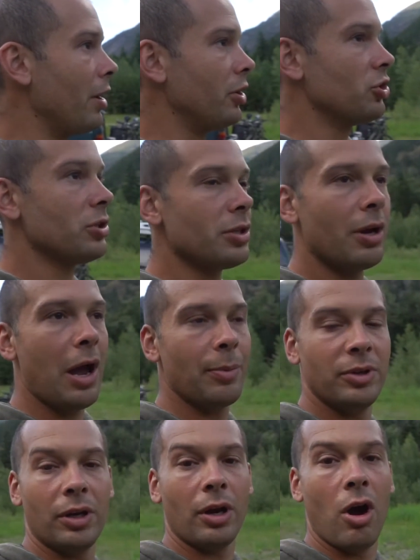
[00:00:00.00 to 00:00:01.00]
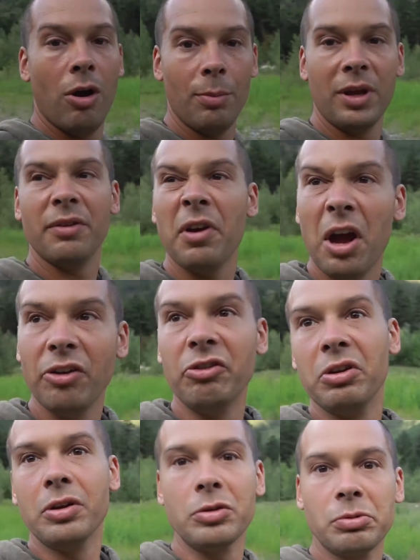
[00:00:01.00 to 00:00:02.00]
and it just so happened an army of
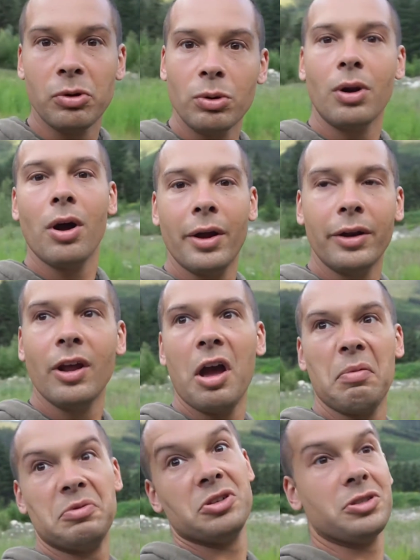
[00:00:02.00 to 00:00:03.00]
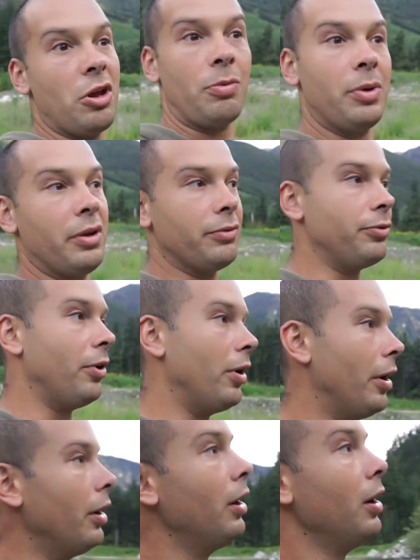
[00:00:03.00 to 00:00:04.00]
hunters were all lined up just opening
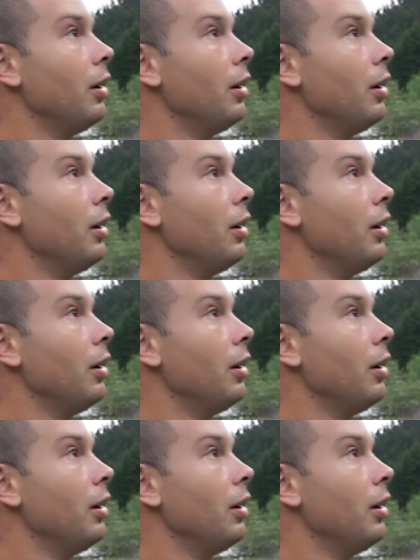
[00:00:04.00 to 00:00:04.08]
fire.